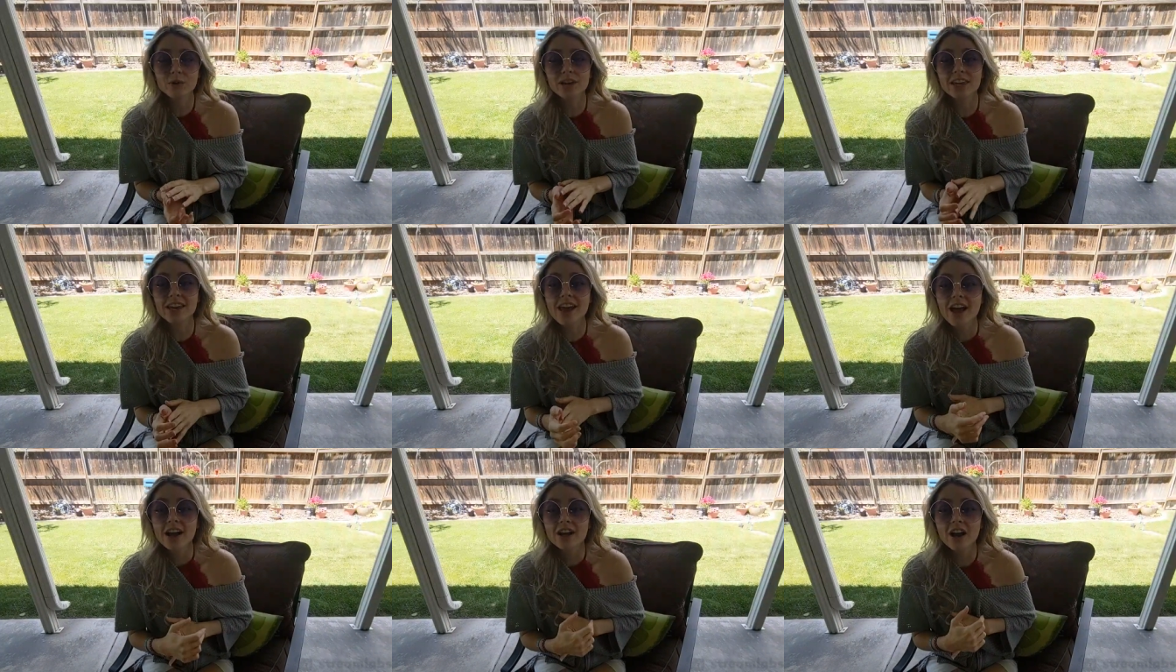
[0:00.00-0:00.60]
if
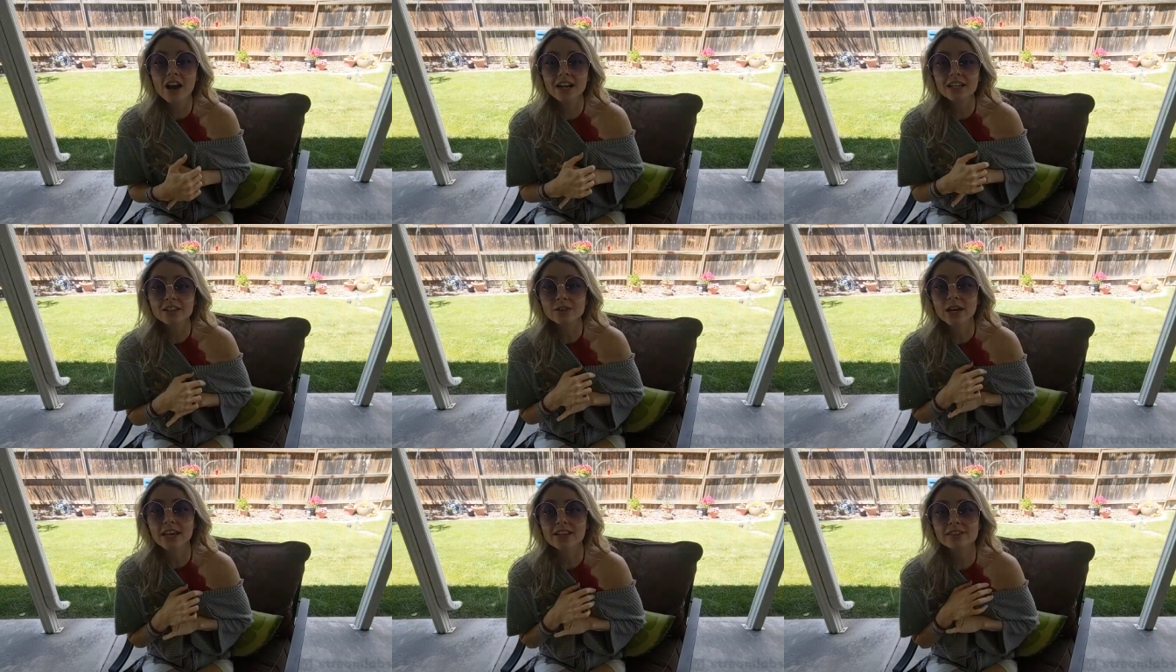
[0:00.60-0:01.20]
we got
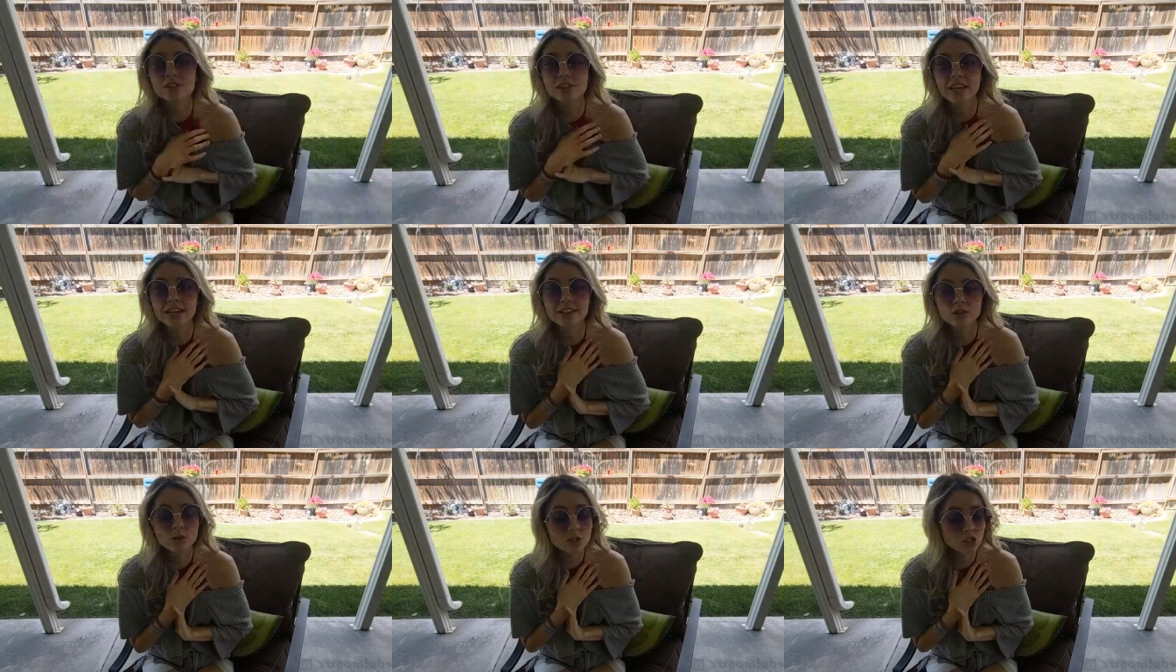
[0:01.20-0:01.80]
okay. It's
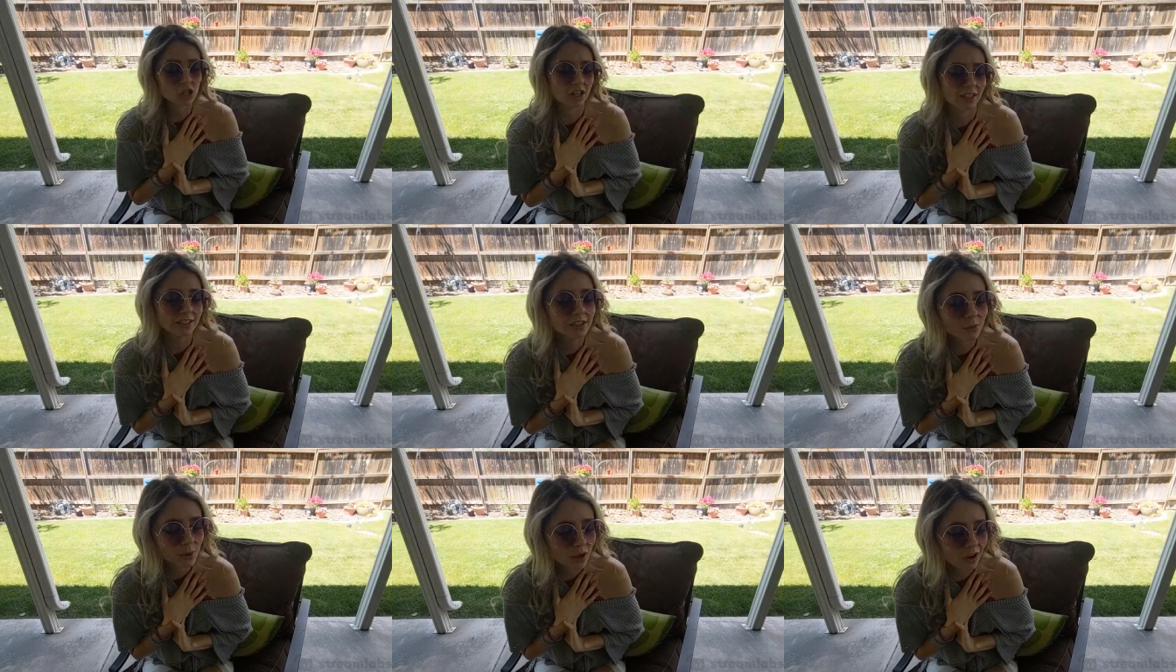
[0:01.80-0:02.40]
like
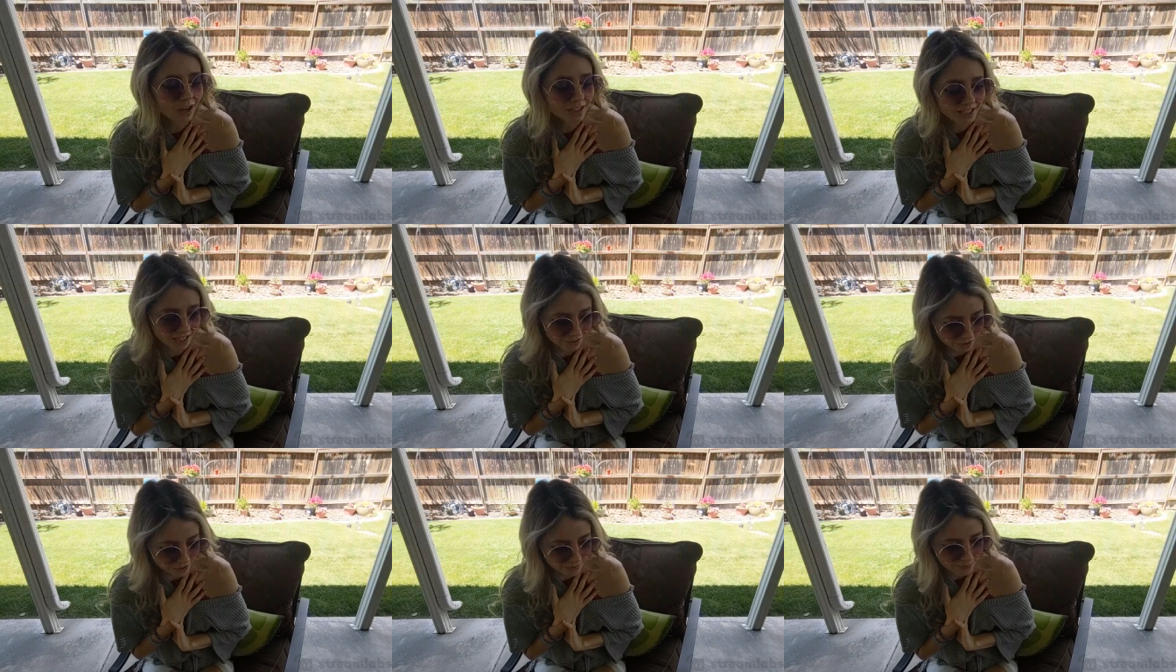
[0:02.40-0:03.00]
TwitchCon. We all got
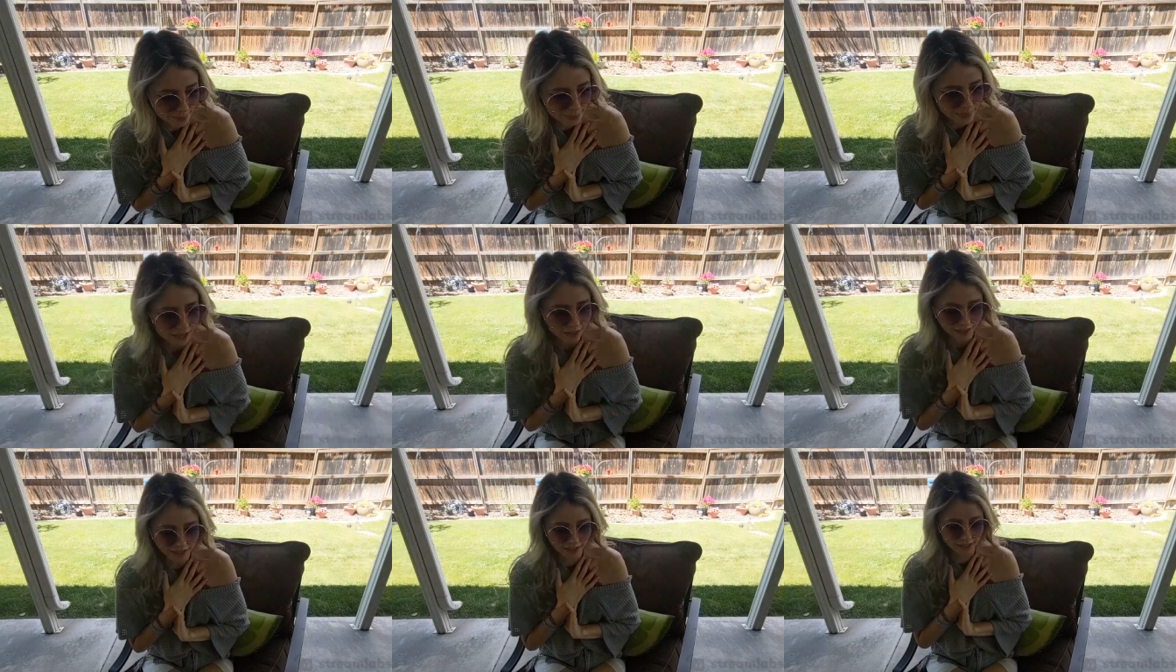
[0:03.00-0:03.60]
together,
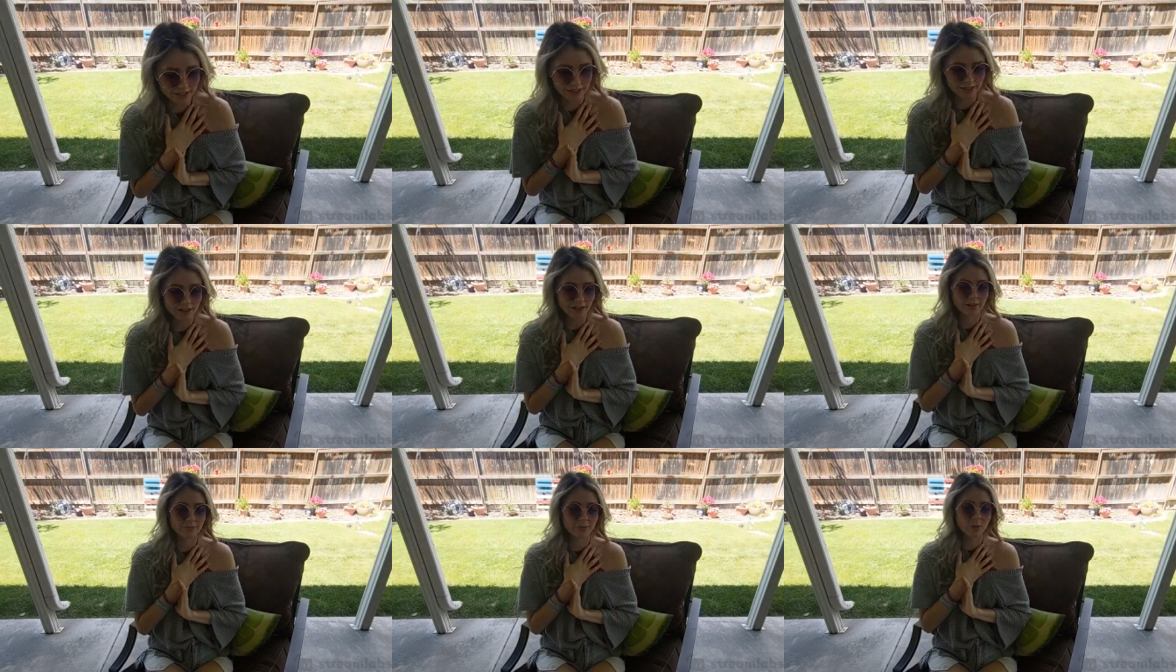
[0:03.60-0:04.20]
and
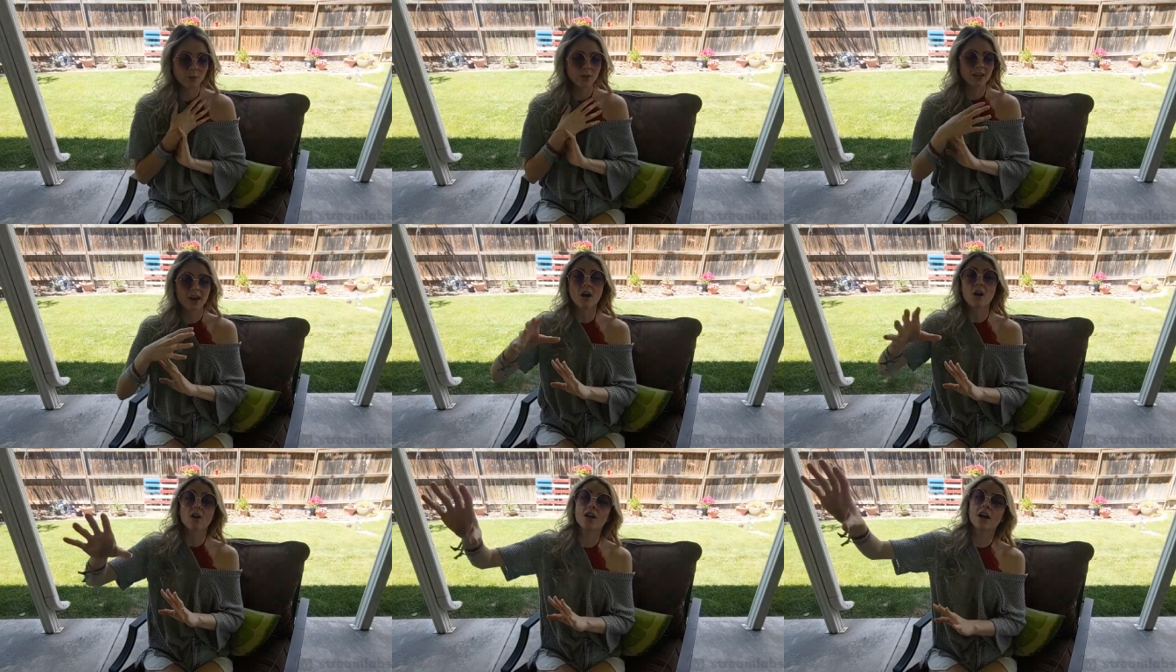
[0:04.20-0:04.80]
um, we
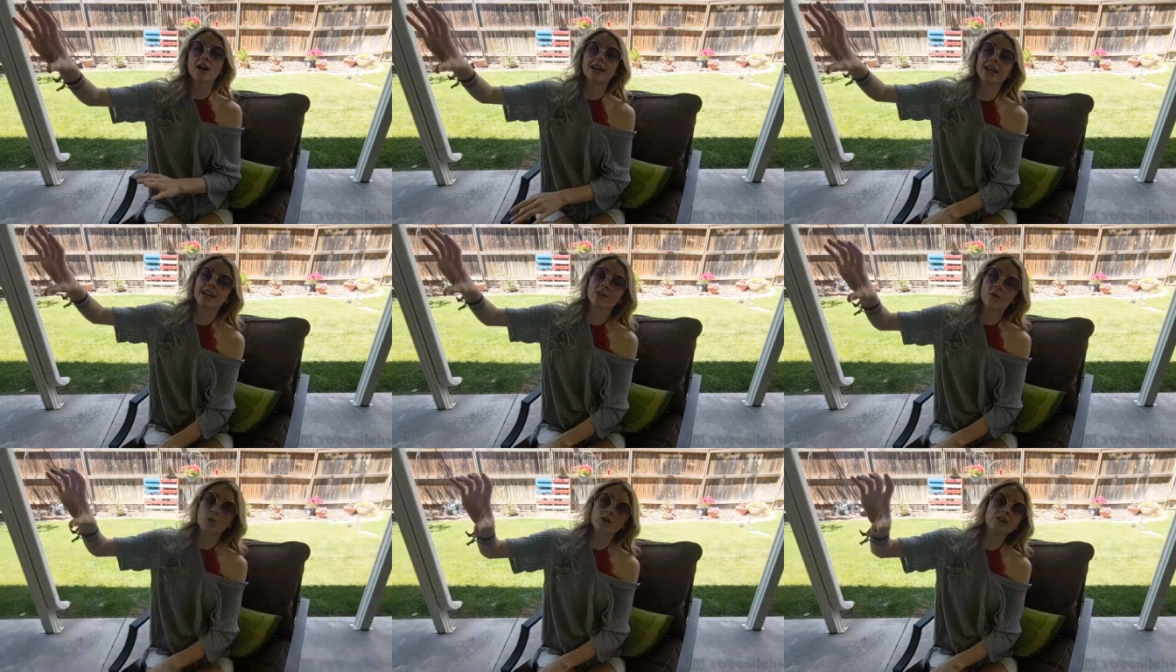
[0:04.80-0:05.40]
all got in